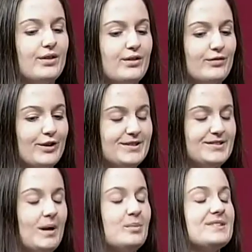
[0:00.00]
The first
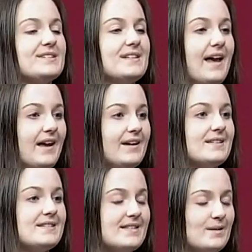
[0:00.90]
step is to take a
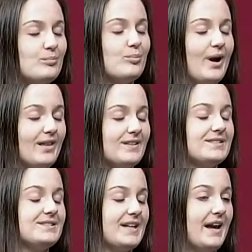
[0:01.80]
deep breath
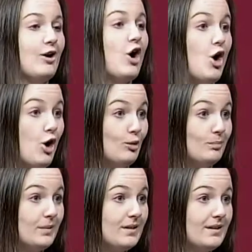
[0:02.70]
and stay
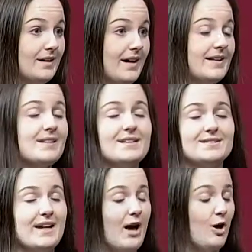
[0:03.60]
calm. It
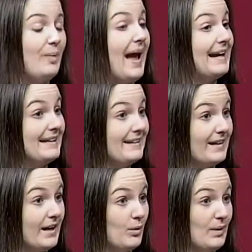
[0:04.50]
doesn't help
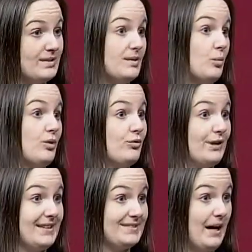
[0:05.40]
anything when someone
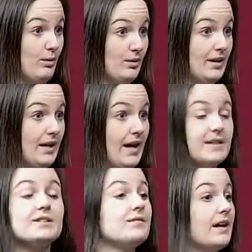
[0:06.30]
freaks out.
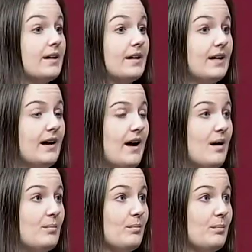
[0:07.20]
It's a very
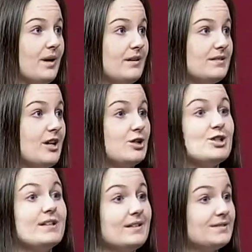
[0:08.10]

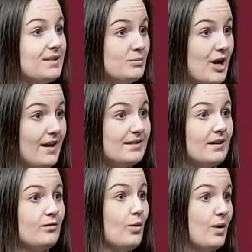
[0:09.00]
touchy subject,
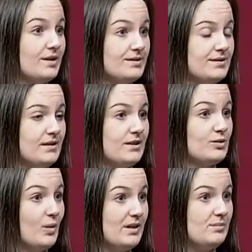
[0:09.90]
and of course there's
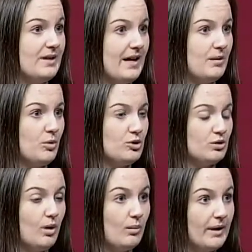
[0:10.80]
going to be that
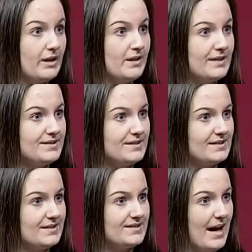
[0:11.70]
emotional, oh my goodness,
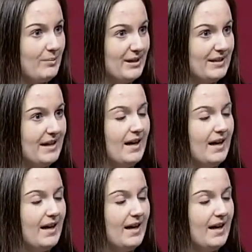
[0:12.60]
did this happen?